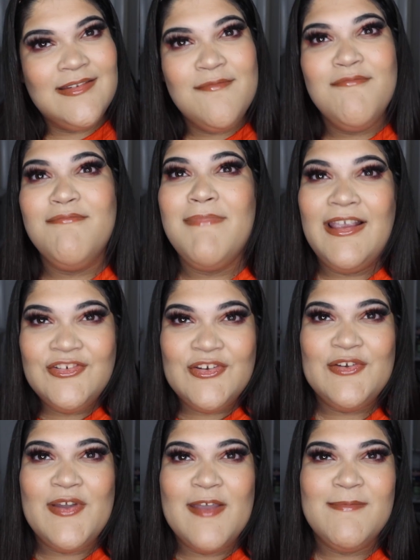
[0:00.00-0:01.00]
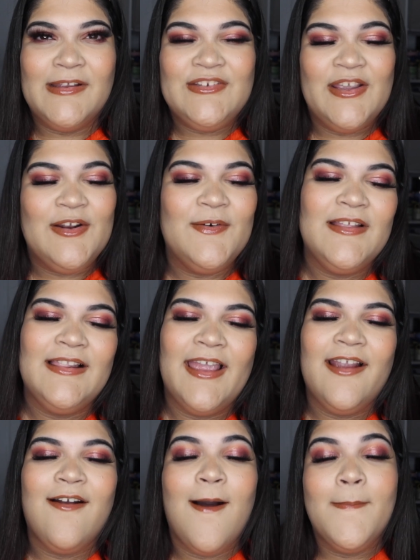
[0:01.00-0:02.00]
make sure you hit my channel with a
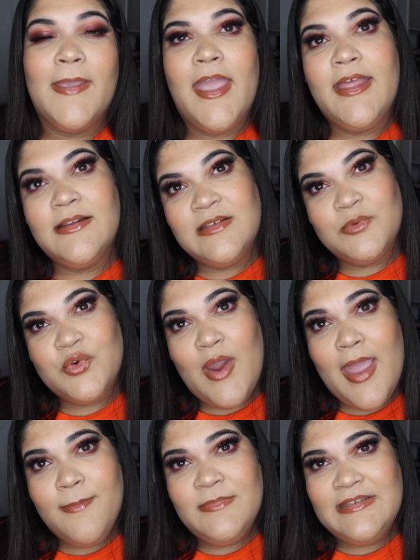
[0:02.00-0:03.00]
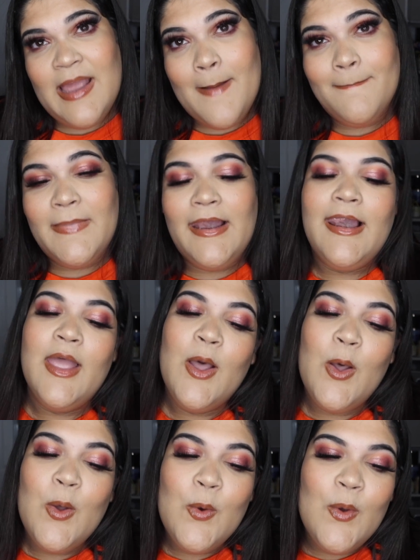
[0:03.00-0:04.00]
like, comment, and a subscribe down
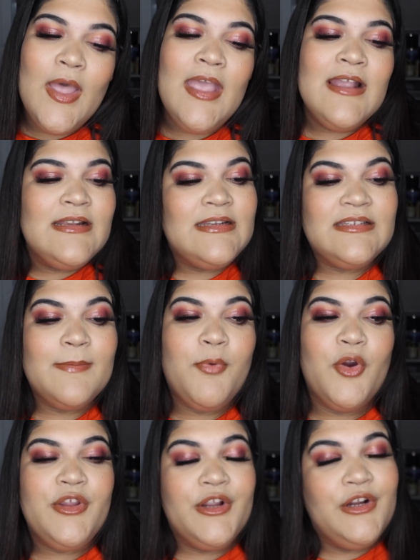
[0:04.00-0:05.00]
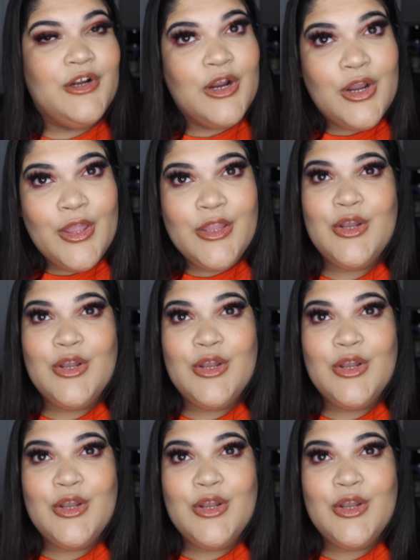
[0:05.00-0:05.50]
below to support your girl.